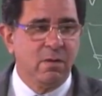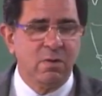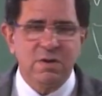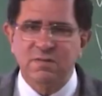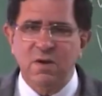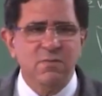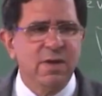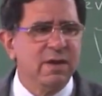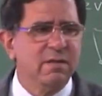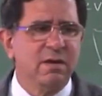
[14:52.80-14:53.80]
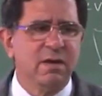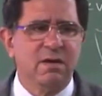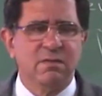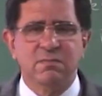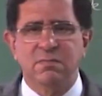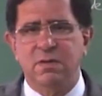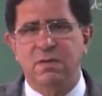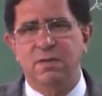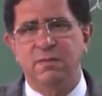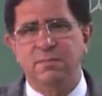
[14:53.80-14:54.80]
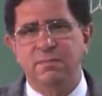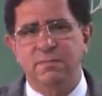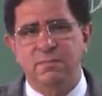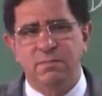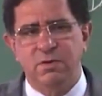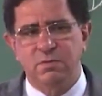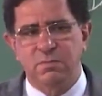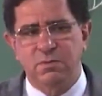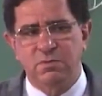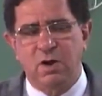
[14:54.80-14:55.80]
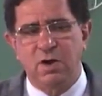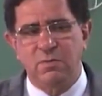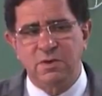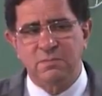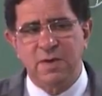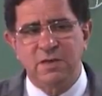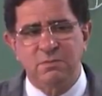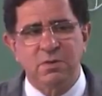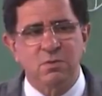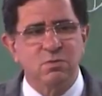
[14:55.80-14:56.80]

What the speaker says: Whereas somewhere in the municipal solid waste management